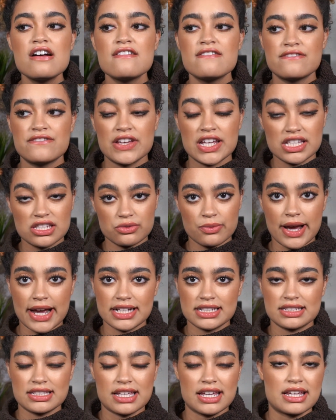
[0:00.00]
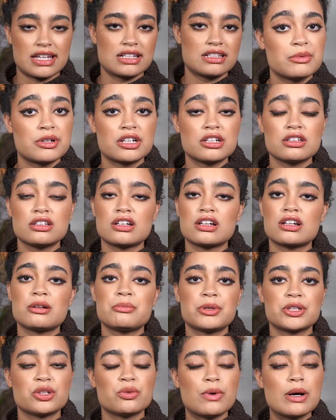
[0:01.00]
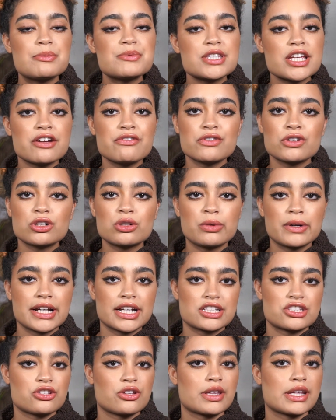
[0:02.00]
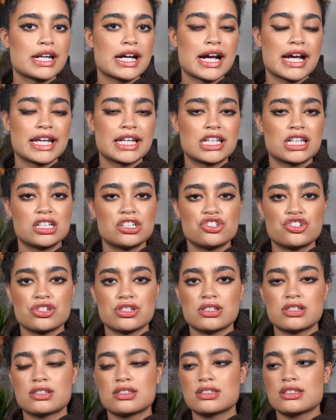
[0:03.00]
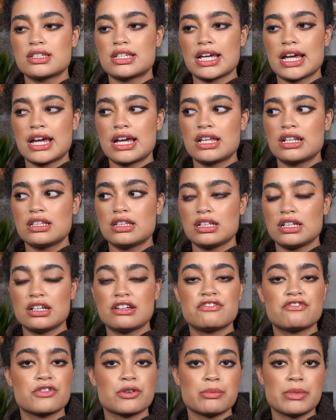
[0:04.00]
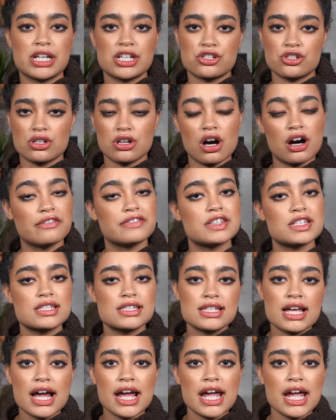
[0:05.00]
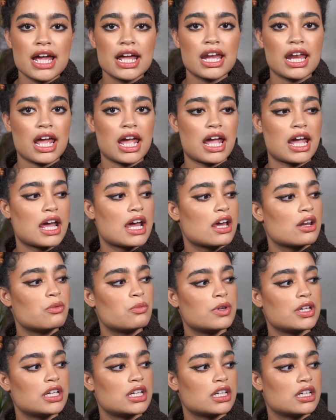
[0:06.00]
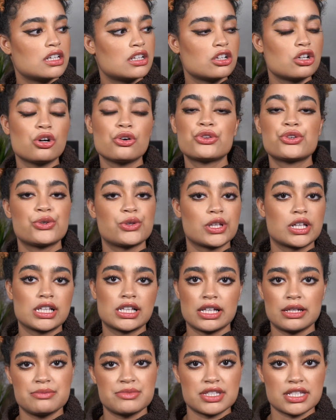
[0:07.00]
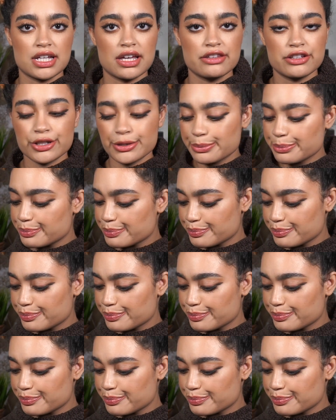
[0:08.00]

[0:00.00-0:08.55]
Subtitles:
face wax kit. I'm gonna look it up on the website real quick so that I can just get the information off the site and we can go through the claims together.